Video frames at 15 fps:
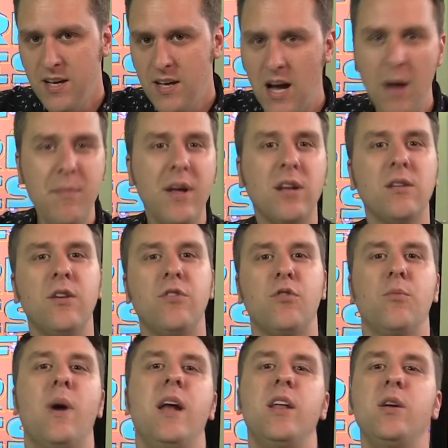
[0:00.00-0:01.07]
I'm Nicholas,
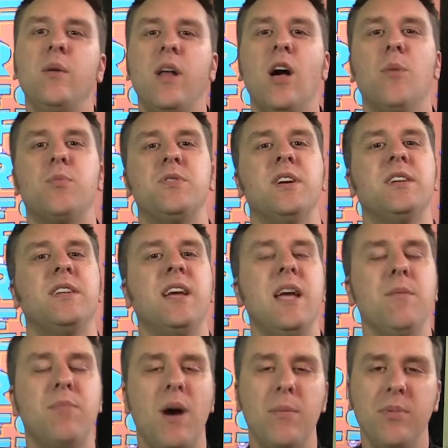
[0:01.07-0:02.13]
reminding you to help protect the
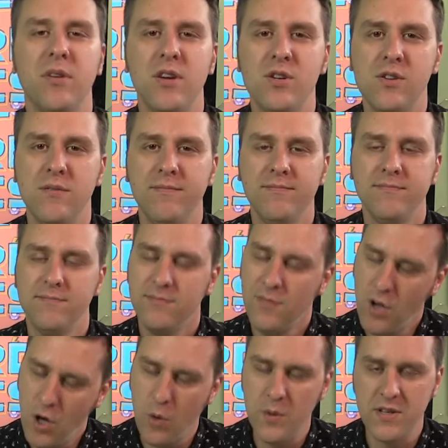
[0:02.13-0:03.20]
game population.
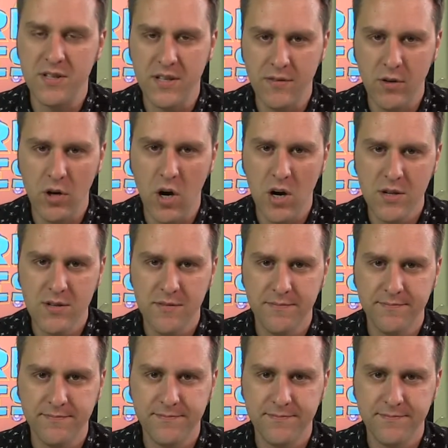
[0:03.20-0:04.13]
Always leave your cards.